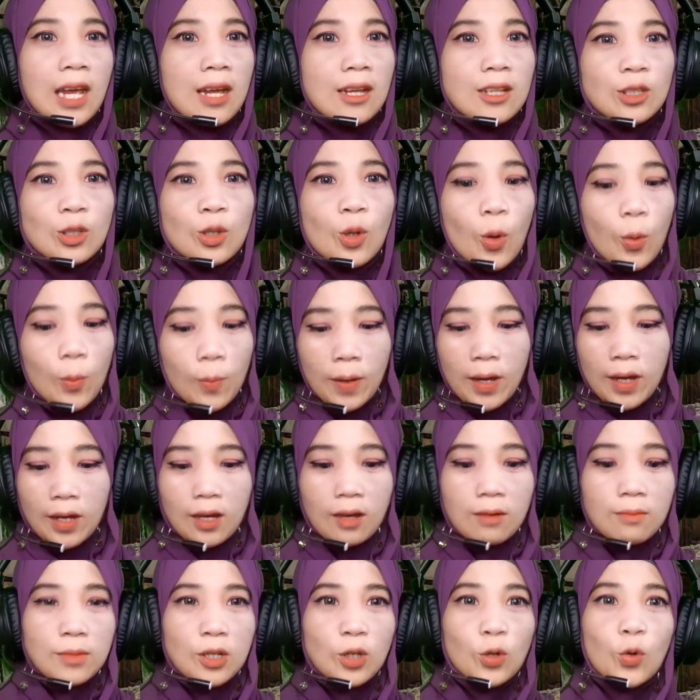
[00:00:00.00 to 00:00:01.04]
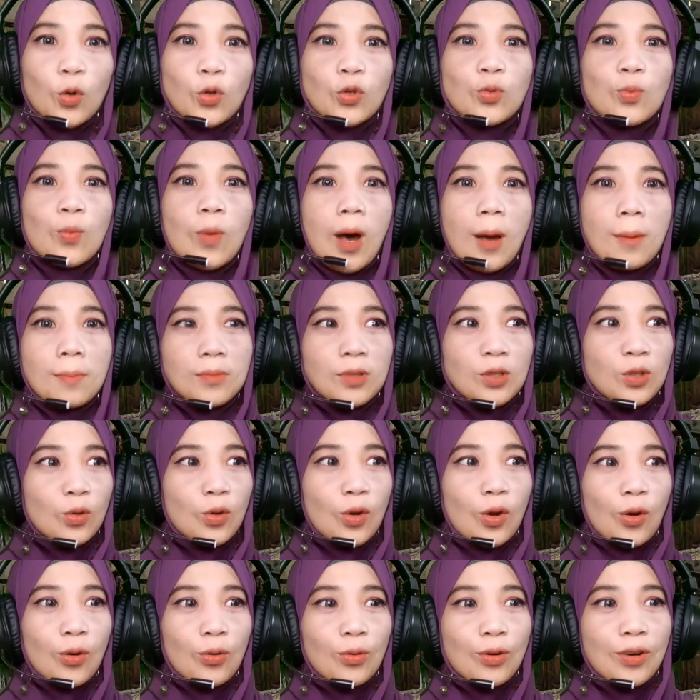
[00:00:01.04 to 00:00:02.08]
so make me goosebumps,
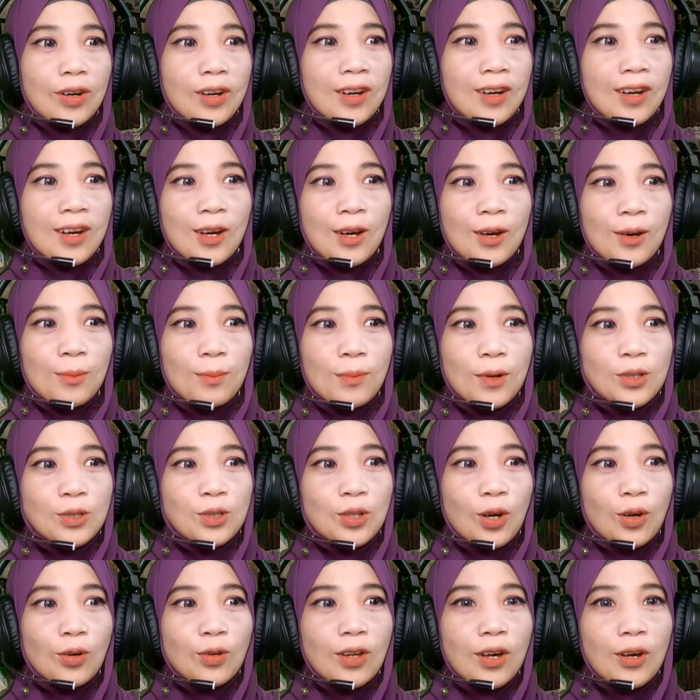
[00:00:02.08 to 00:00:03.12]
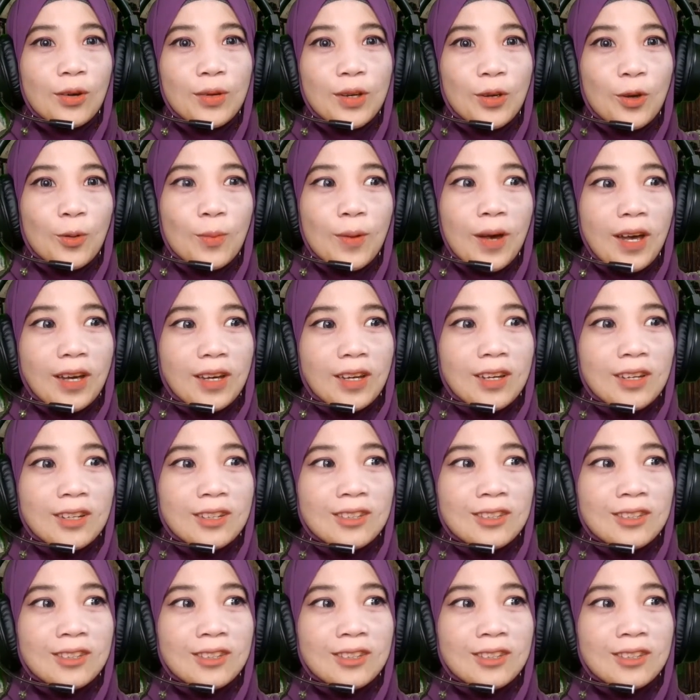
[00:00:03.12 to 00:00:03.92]
you know, mashallah. We go back.